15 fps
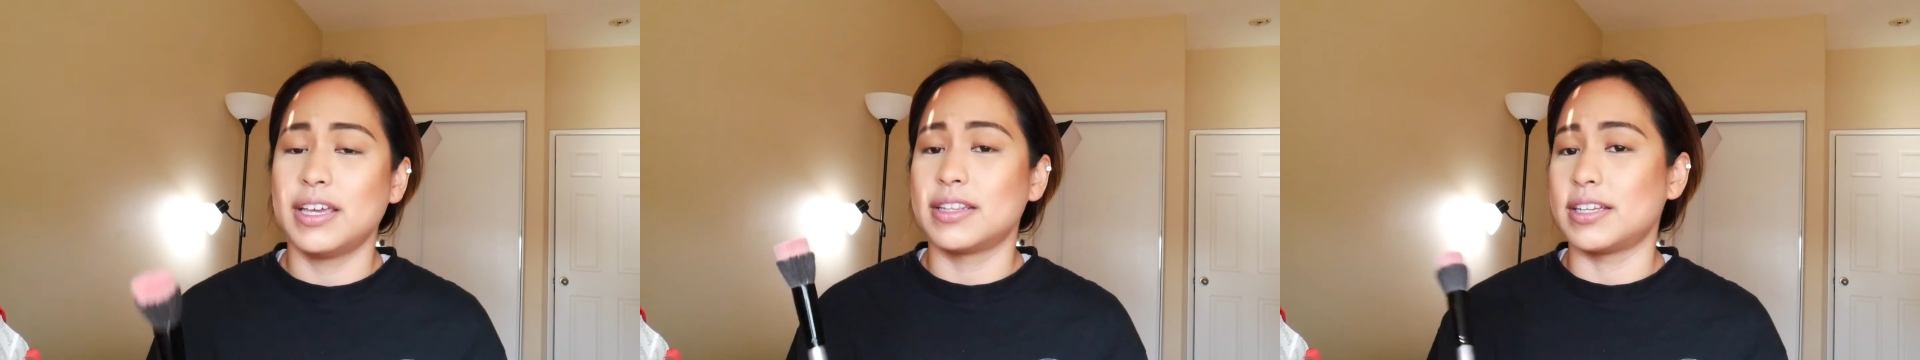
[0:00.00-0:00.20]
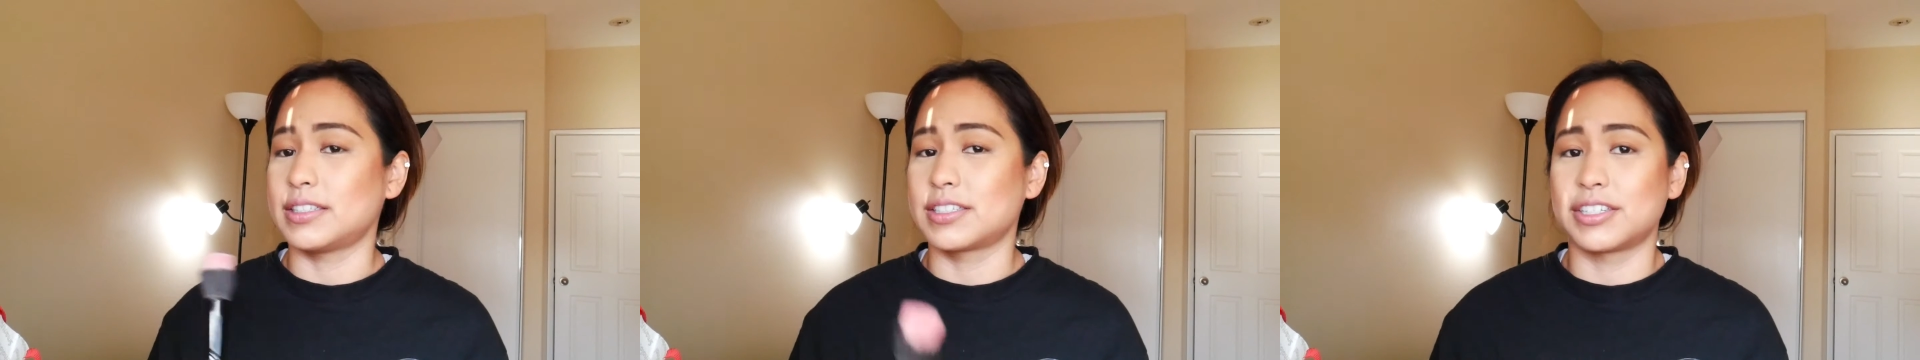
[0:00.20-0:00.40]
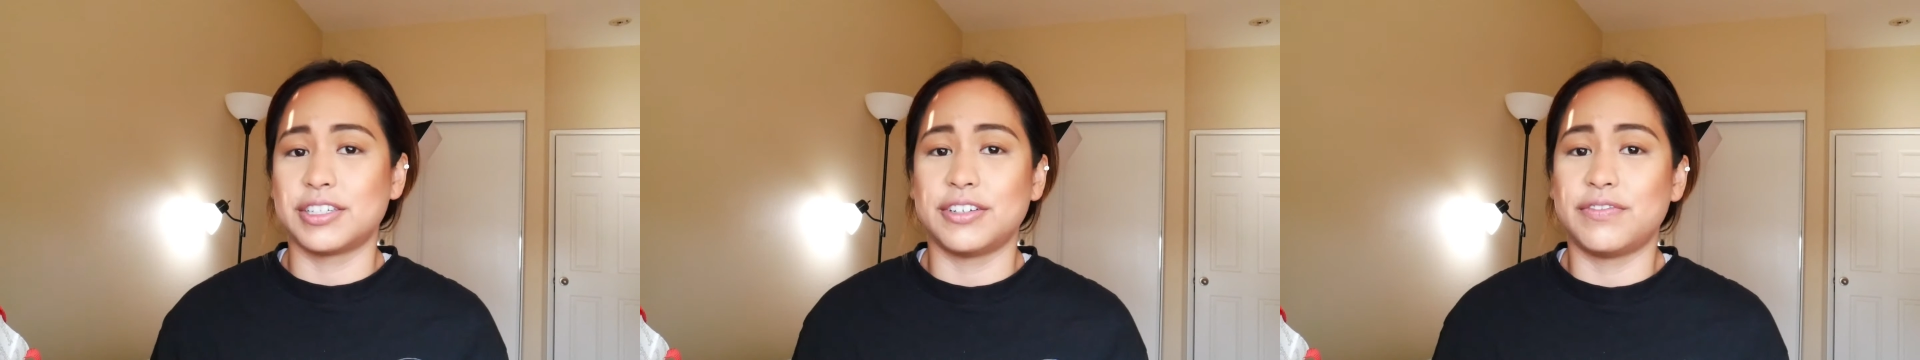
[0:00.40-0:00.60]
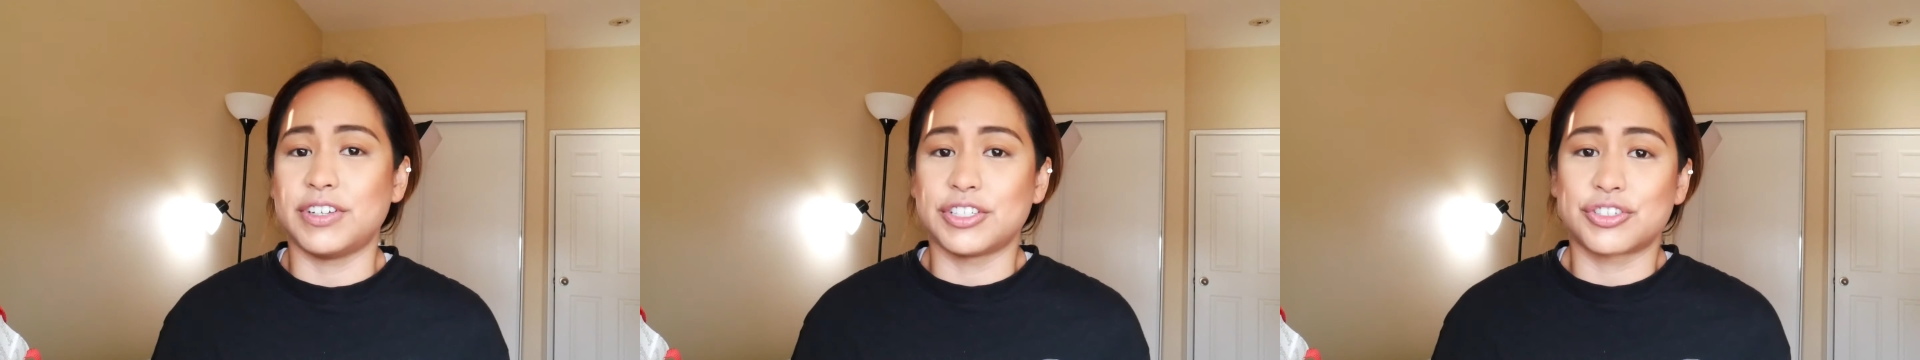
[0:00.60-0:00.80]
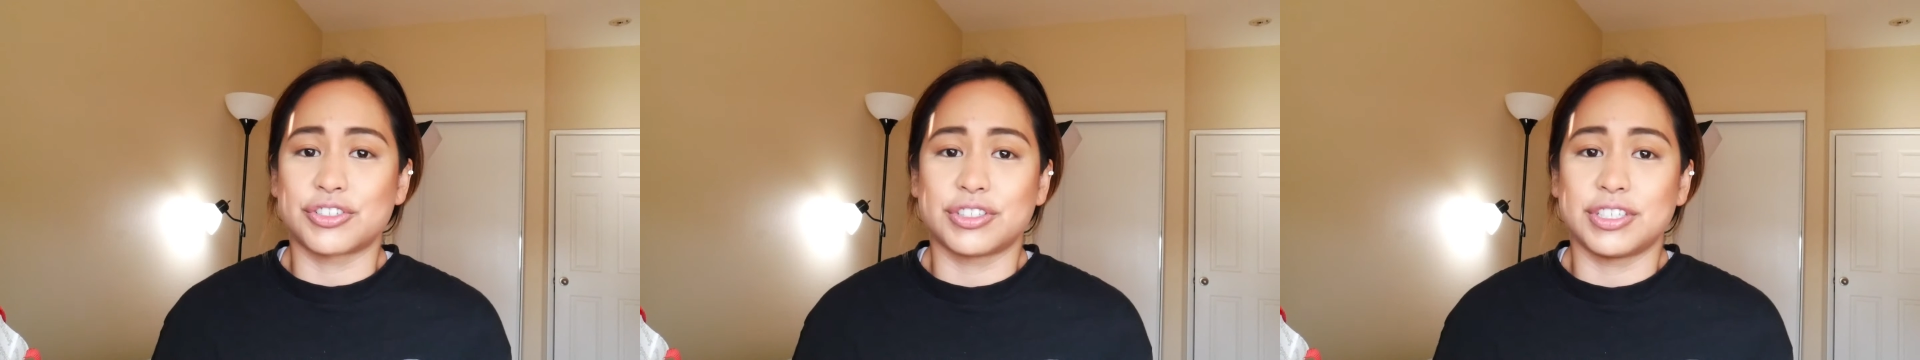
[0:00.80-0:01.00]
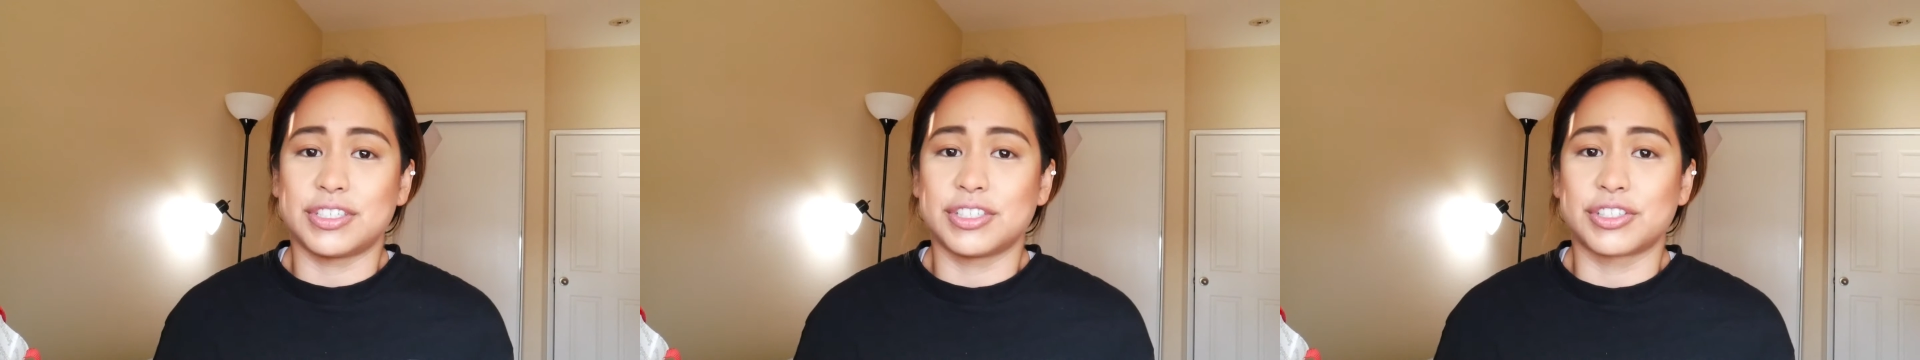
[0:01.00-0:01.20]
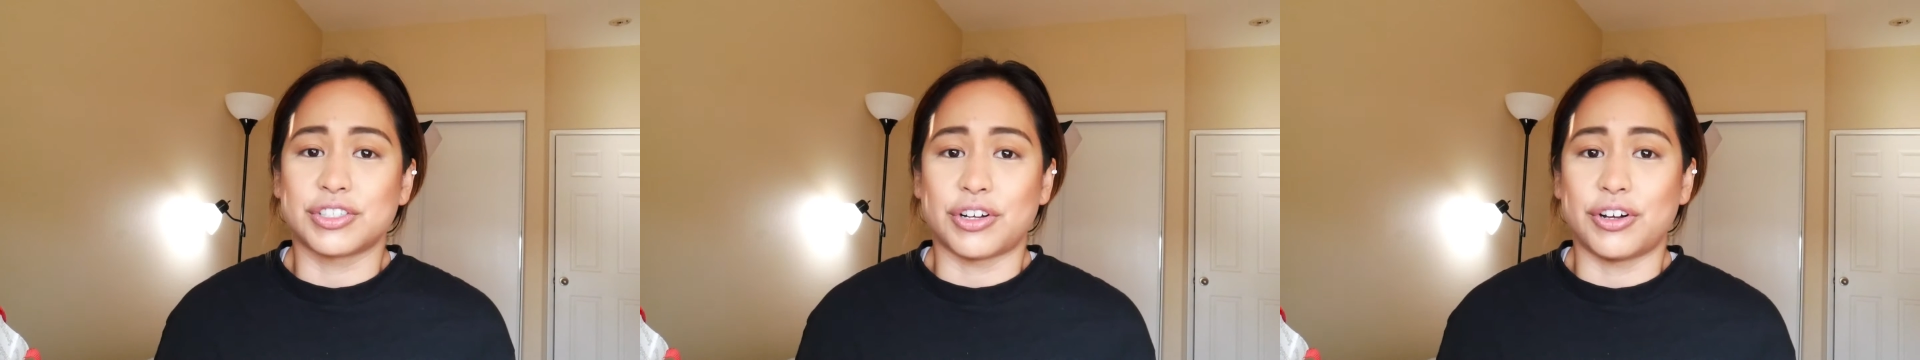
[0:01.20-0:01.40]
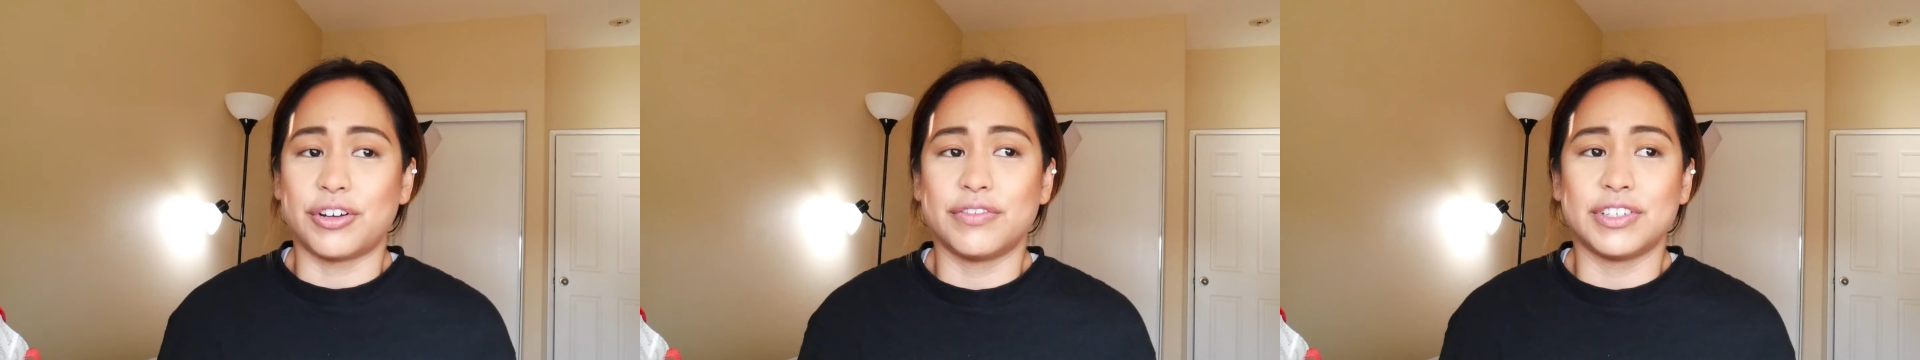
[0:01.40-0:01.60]
that's gonna eventually
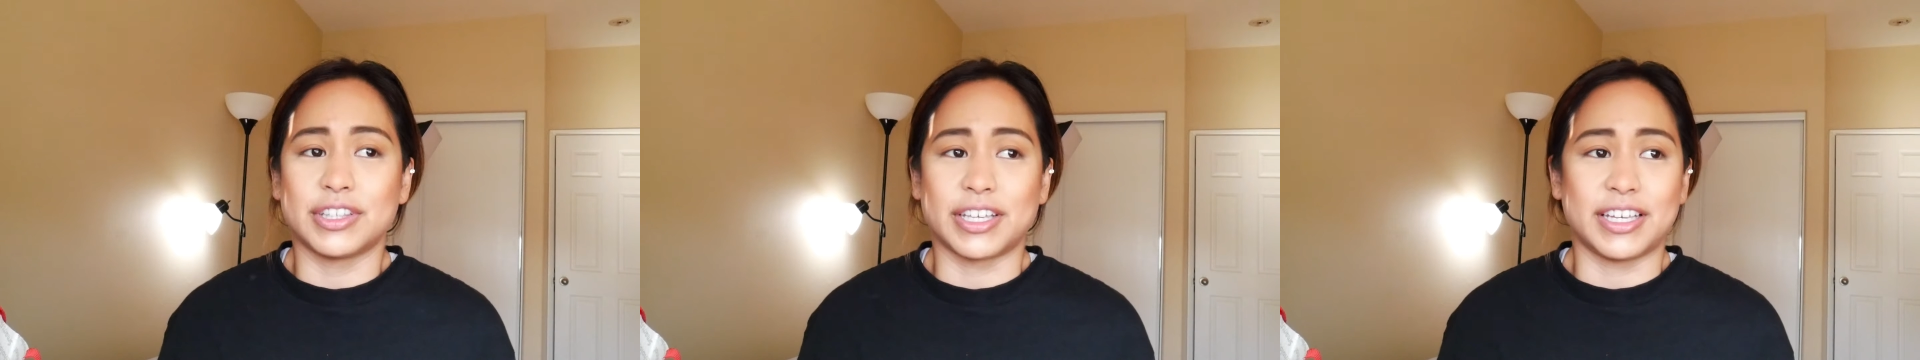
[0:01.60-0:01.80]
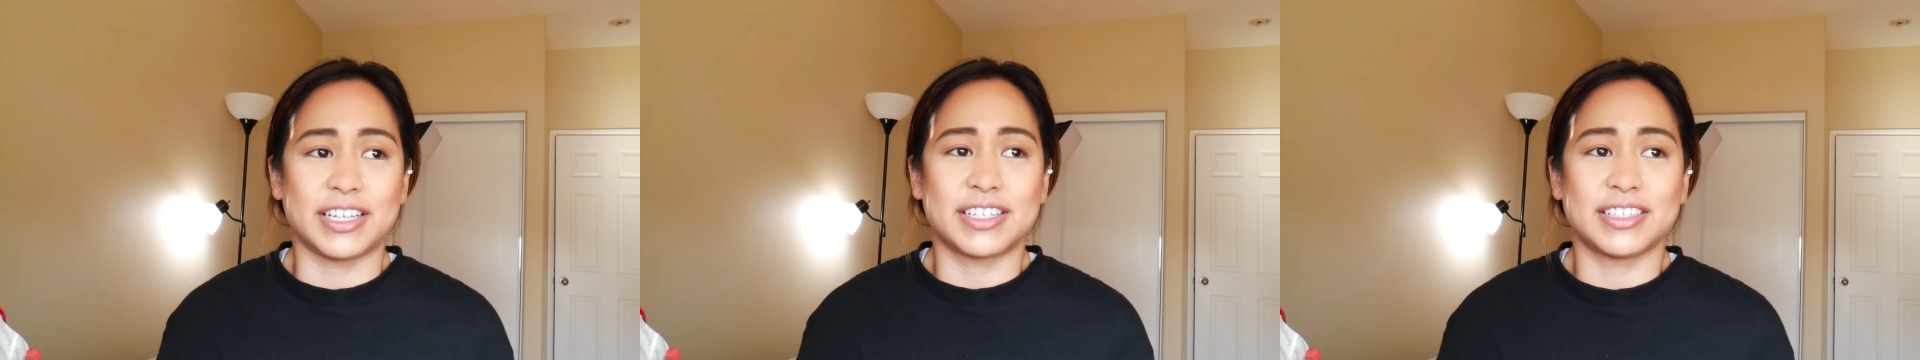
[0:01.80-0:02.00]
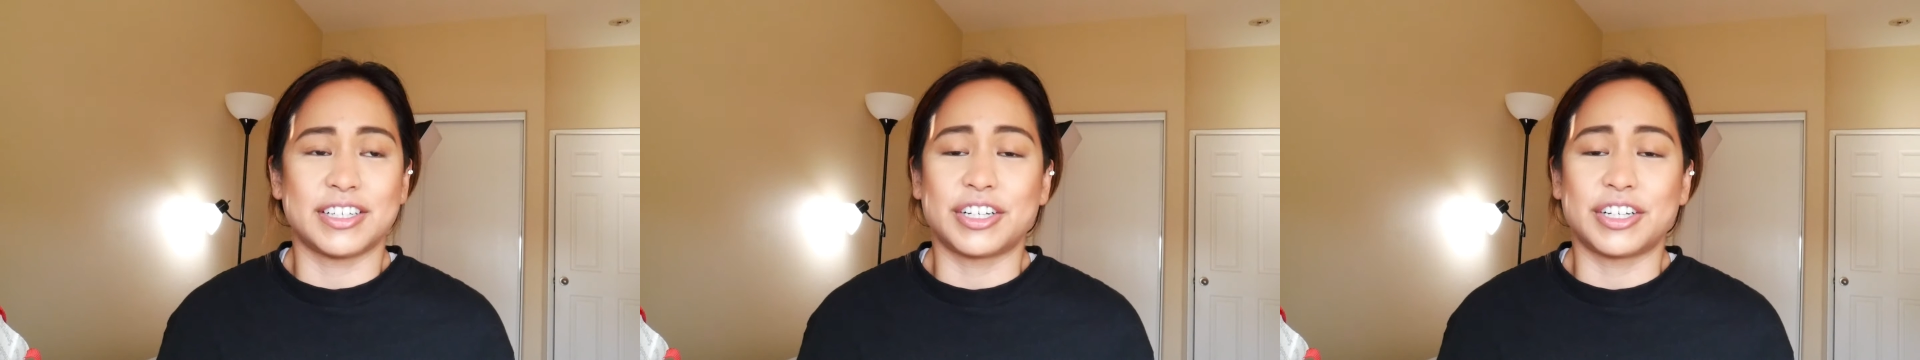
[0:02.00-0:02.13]
dissolve in like